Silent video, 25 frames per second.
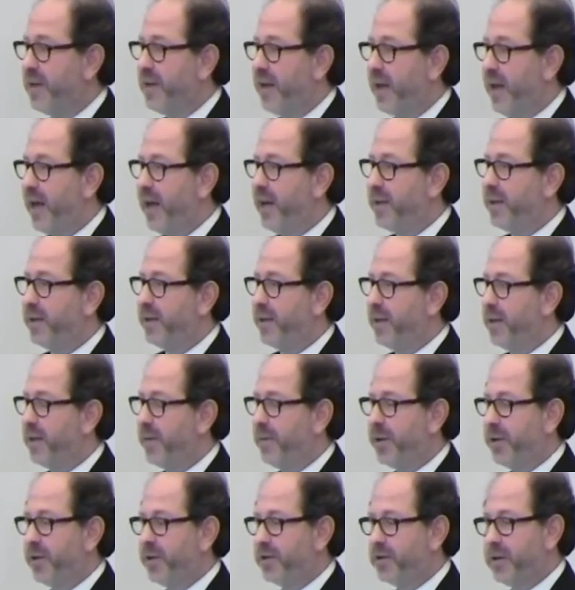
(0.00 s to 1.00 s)
And uh,
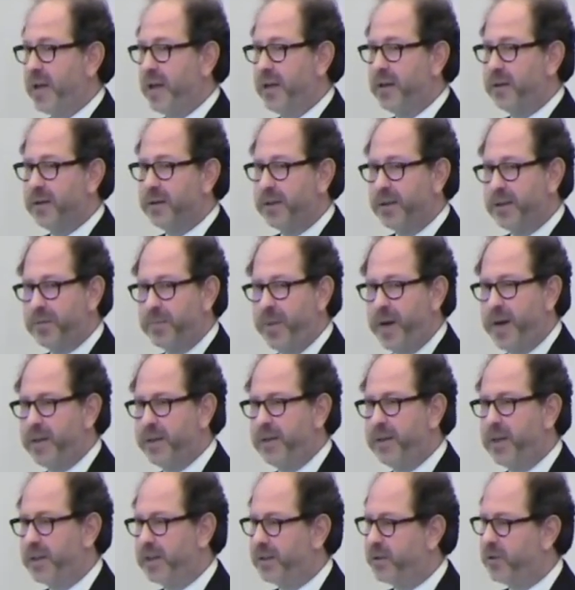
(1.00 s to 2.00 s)
because uh, despite
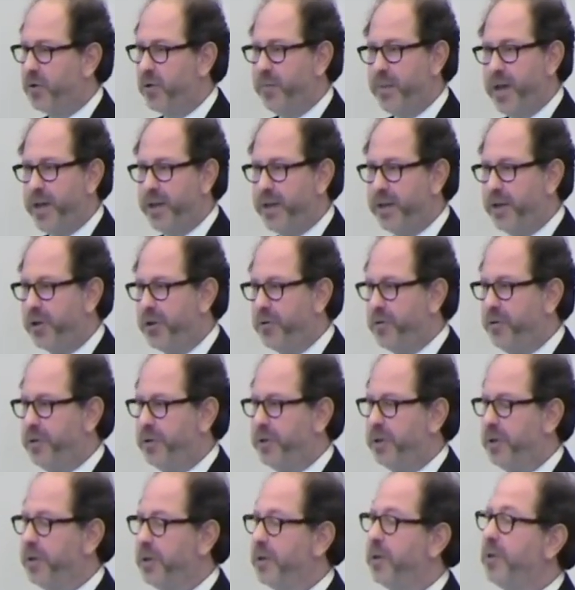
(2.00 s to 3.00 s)
there are so many good
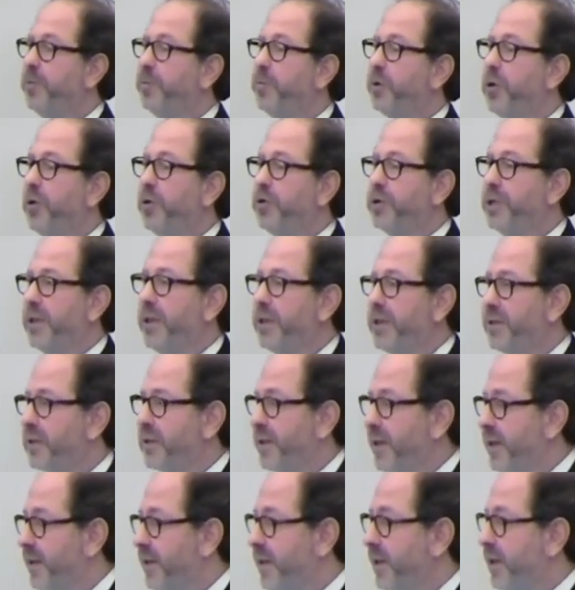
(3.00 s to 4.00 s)
uh, projects
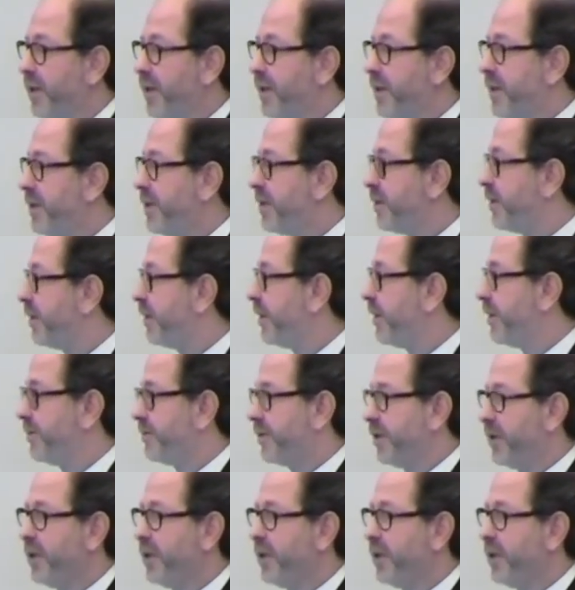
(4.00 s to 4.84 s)
and initiatives,